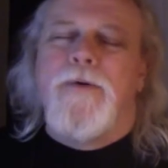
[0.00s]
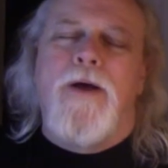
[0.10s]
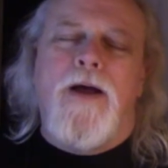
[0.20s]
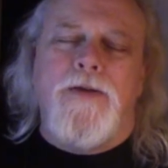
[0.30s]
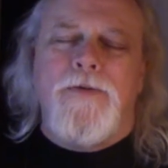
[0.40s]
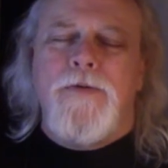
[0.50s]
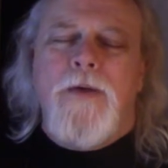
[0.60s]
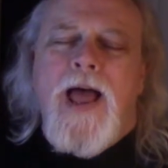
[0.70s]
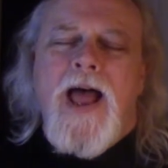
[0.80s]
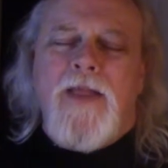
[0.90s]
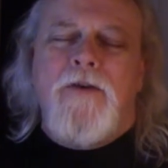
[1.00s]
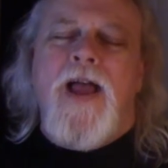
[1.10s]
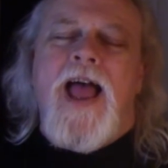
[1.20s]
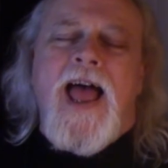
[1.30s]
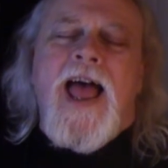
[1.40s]
wonder why the
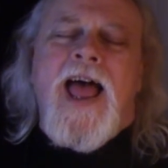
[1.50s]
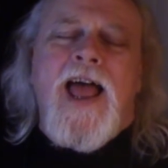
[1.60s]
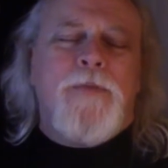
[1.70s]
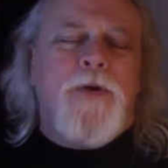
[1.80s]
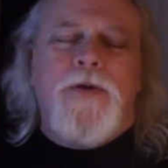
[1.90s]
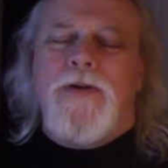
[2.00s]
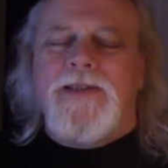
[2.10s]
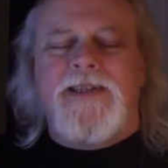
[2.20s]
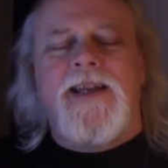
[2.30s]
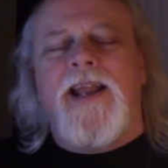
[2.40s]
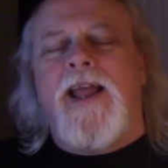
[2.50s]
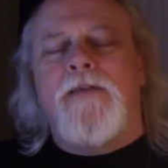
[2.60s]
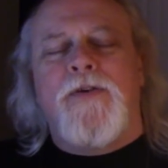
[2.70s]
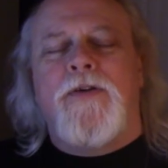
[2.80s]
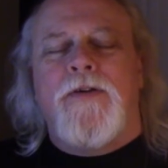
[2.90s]
right words
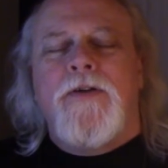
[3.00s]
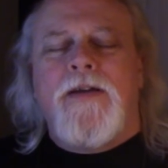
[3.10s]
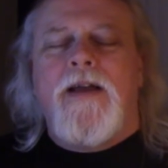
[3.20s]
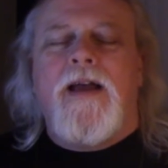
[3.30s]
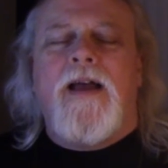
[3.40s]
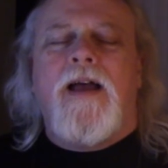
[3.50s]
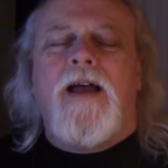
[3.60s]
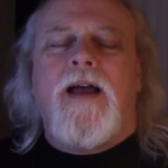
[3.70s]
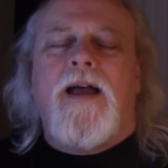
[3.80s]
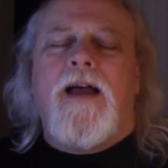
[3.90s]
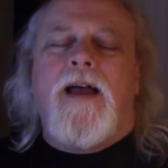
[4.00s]
never come.